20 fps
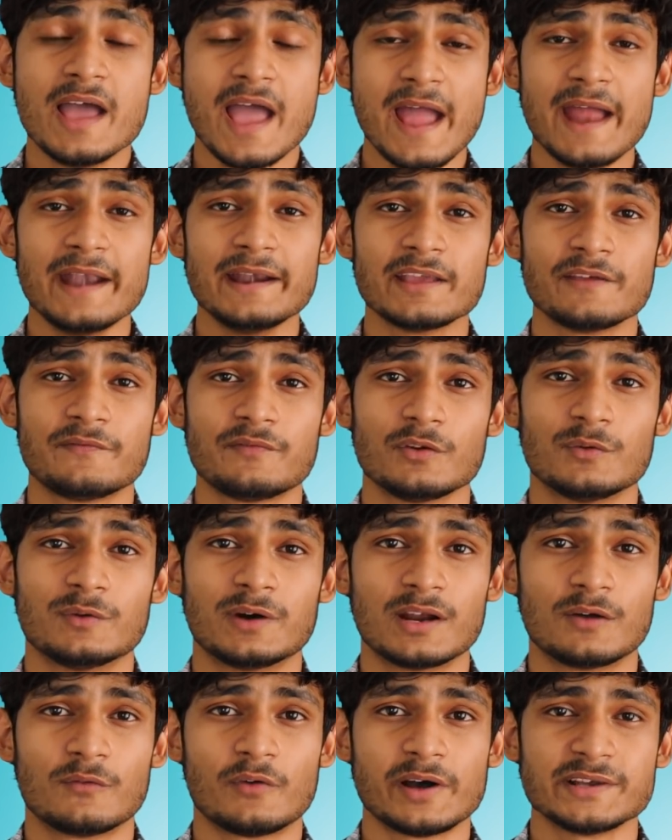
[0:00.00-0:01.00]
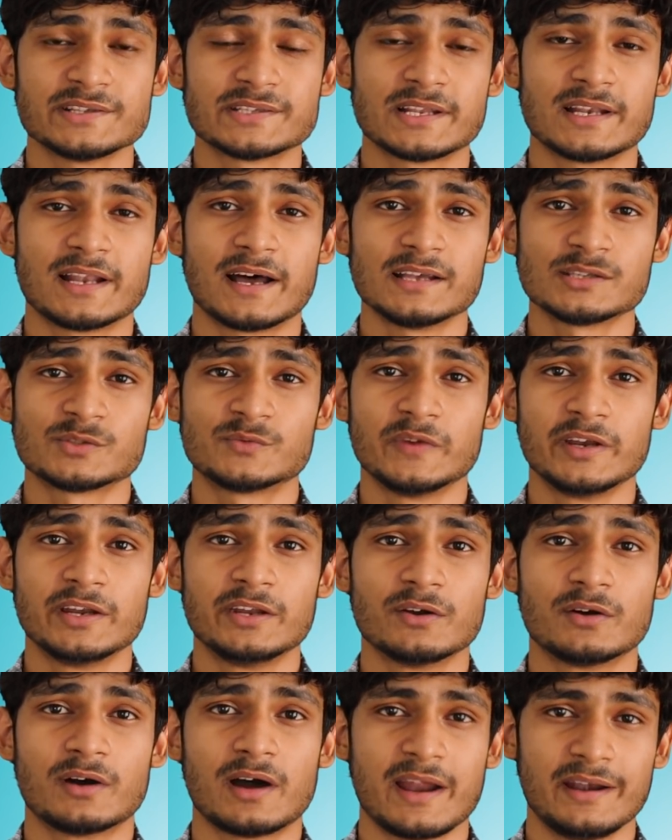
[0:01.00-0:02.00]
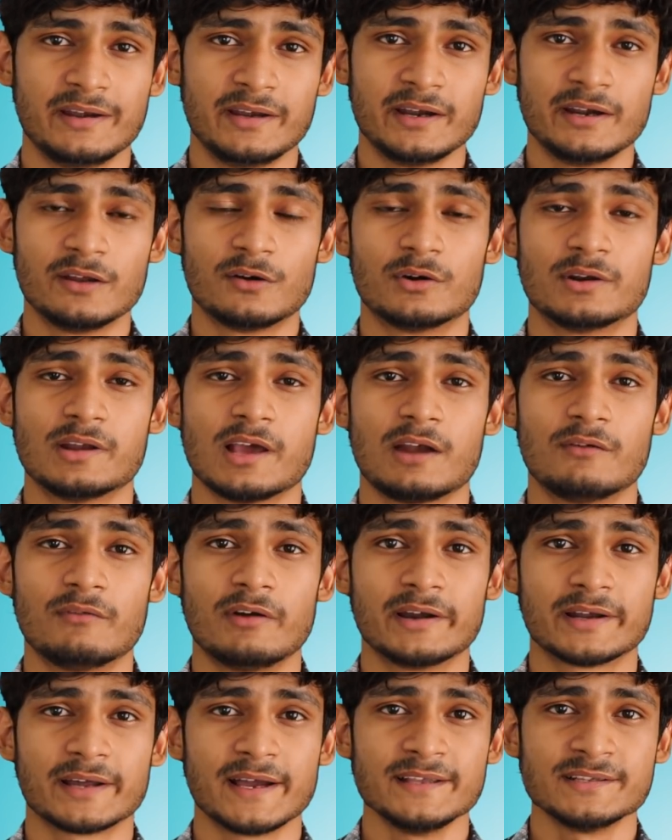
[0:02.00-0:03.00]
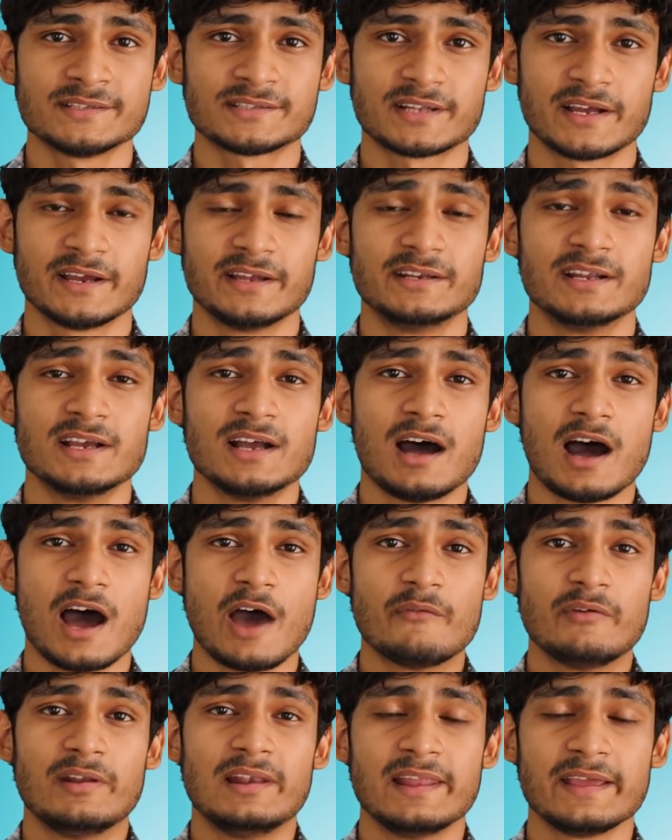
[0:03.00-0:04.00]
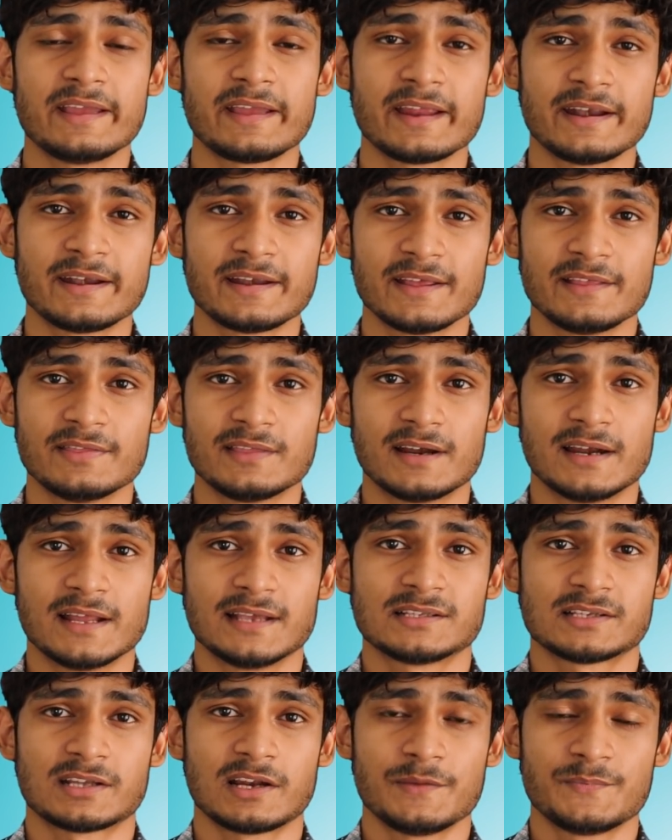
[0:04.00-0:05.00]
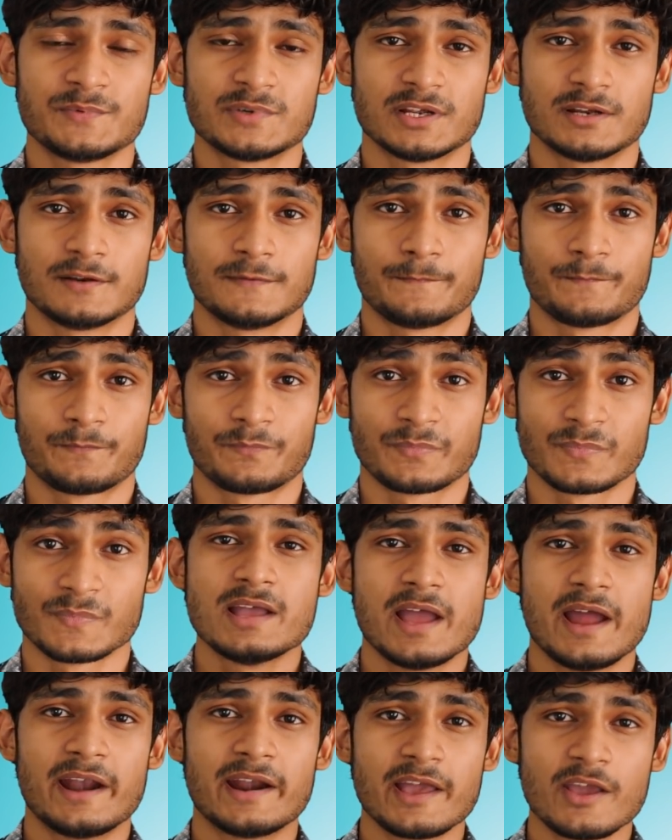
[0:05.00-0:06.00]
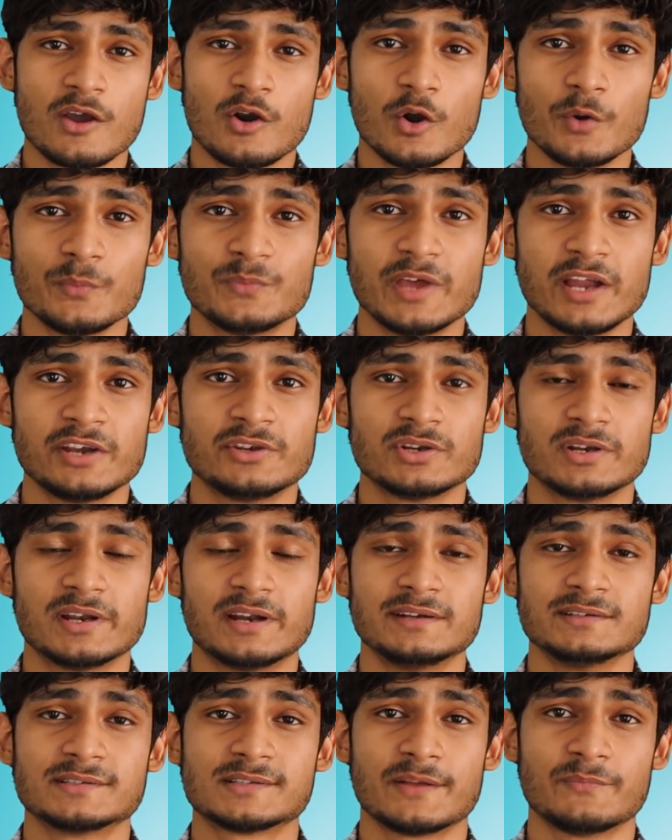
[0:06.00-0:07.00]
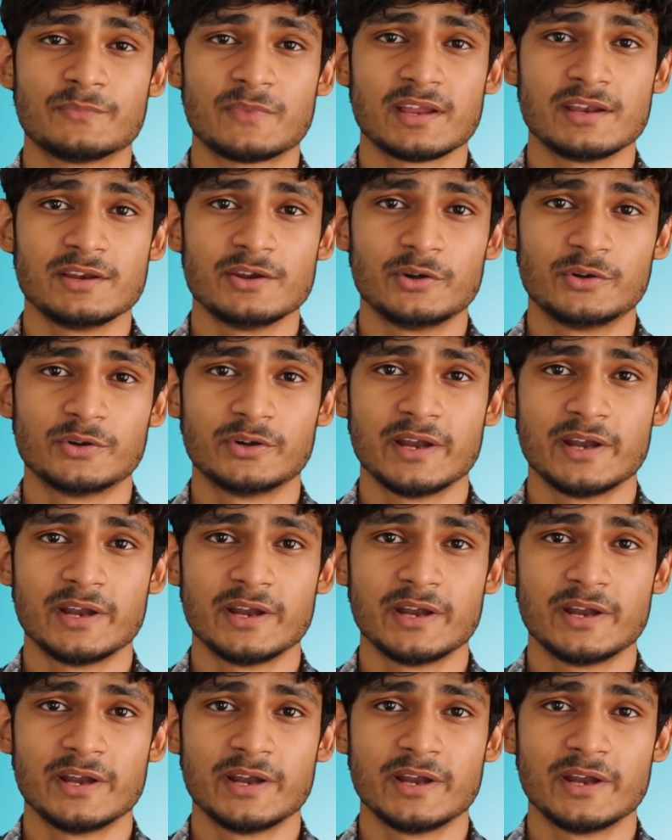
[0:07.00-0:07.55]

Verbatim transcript: And if you want to watch the last video I did on Albert Einstein, I will link it in the description. And I hope that you learned something new